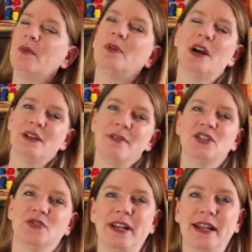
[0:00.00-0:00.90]
would want to be
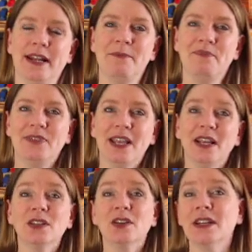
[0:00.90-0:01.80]
treated in
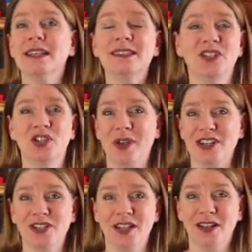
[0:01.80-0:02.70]
a learning
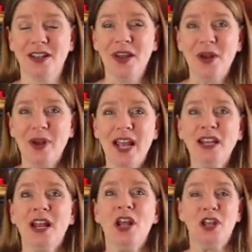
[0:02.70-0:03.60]
situation.
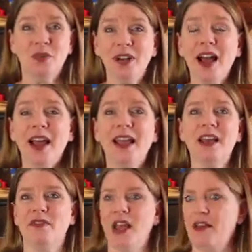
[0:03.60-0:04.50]
Right? You and I
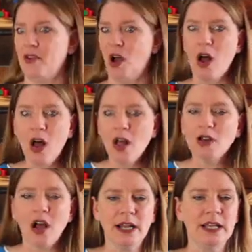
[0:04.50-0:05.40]
have all
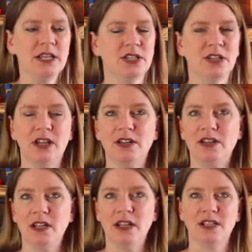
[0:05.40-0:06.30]
gone
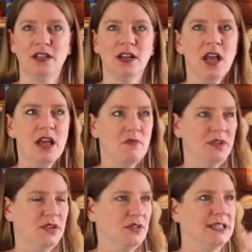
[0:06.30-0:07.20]
into
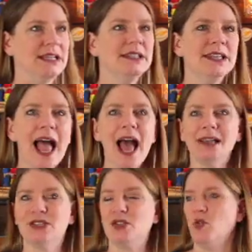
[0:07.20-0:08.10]
whether it's a
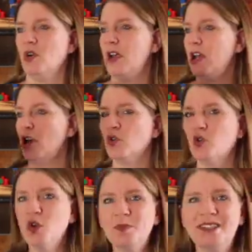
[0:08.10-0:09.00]
class or a
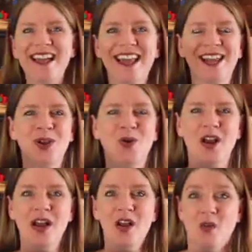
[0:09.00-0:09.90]
group setting
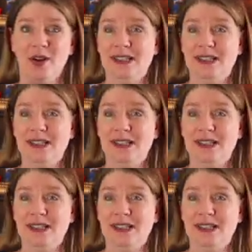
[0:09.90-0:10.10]
or a